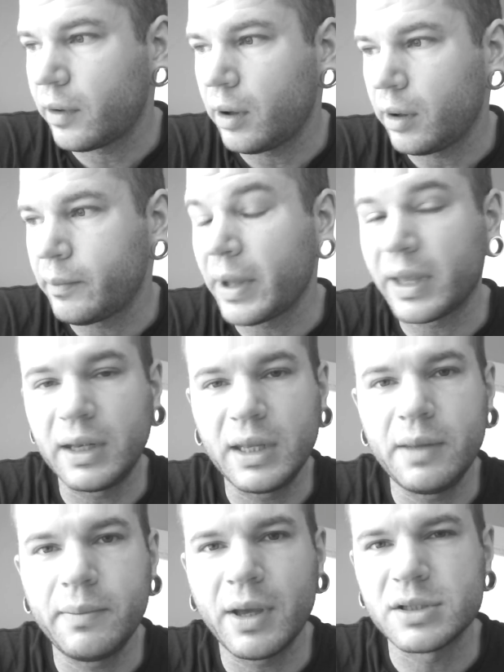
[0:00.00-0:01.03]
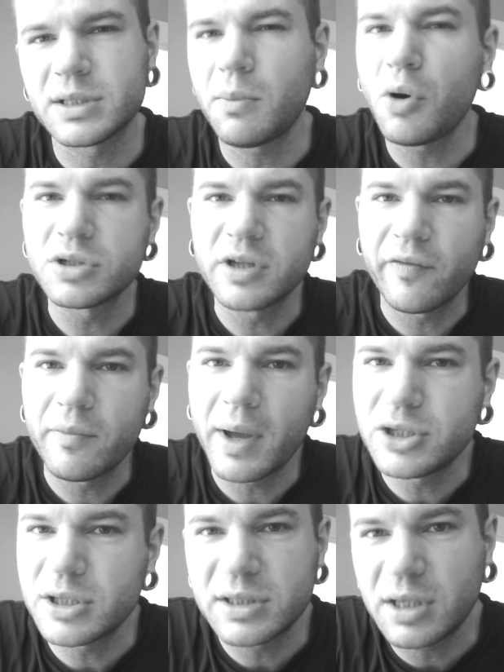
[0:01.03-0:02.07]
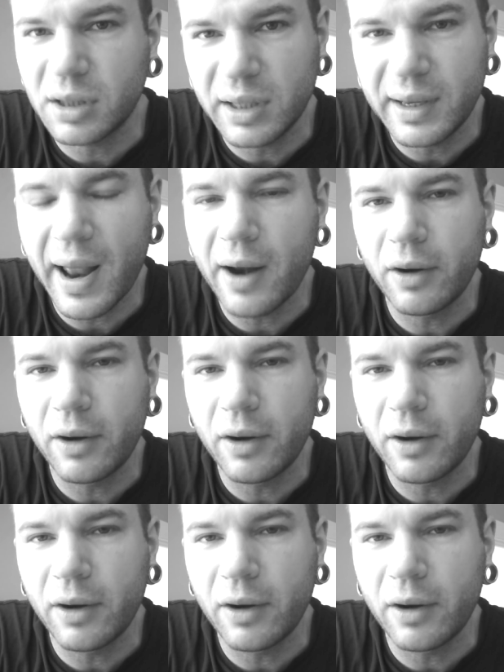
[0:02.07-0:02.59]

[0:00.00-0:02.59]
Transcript: Um, I get emails. Most of them I just delete. I